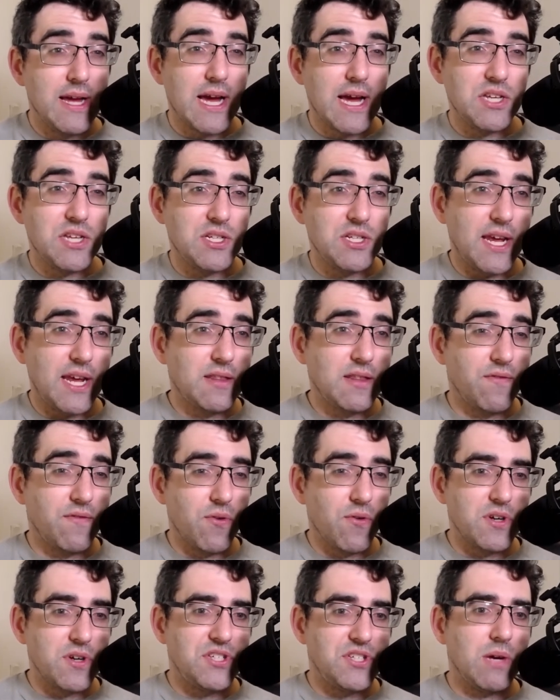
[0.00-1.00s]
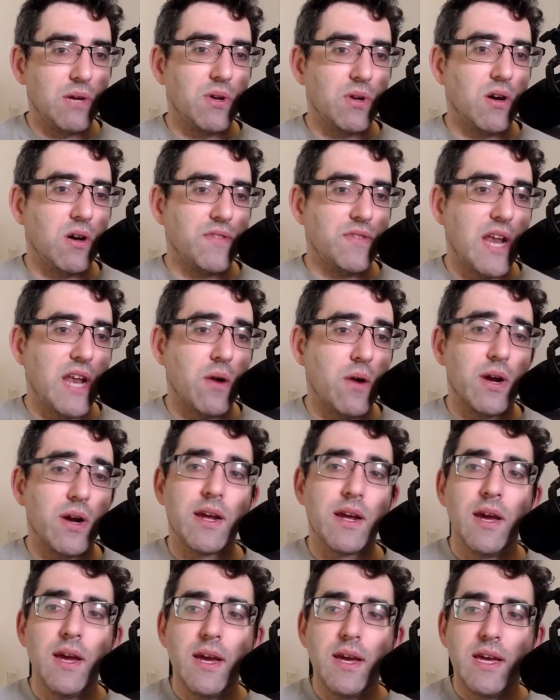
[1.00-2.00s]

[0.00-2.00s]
and you take the 4G one off the network.